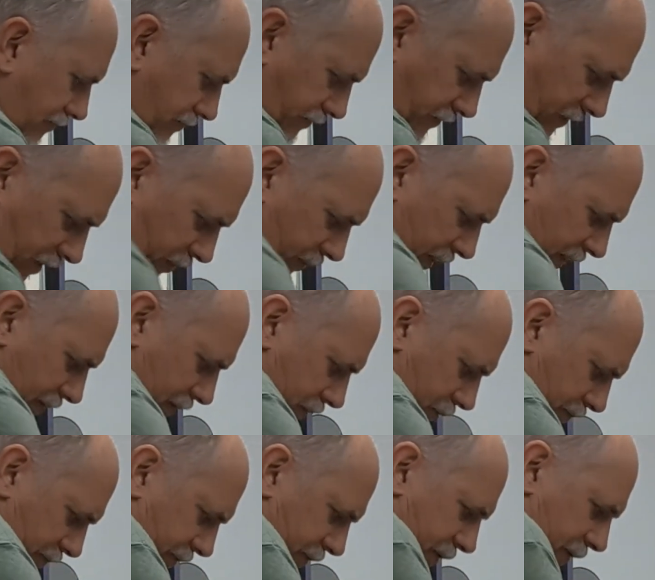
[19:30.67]
So
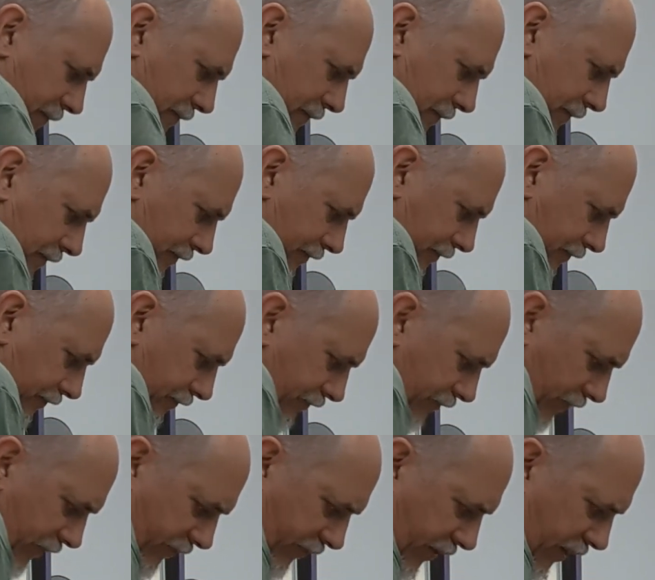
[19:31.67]
we, oops,
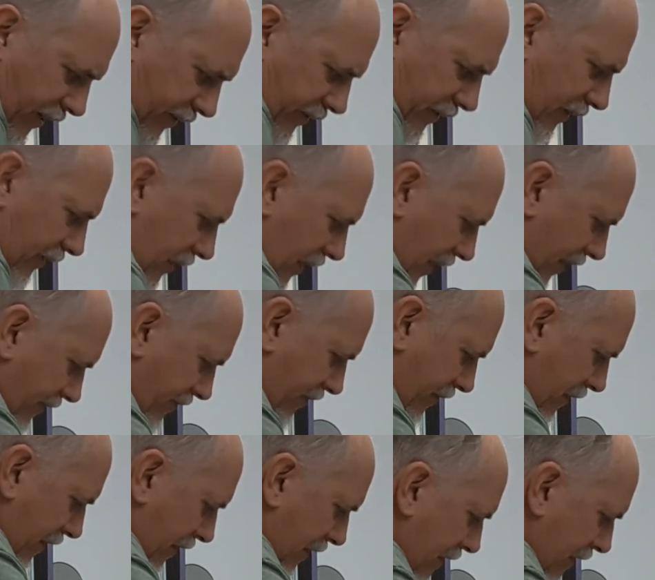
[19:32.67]
put it in latch.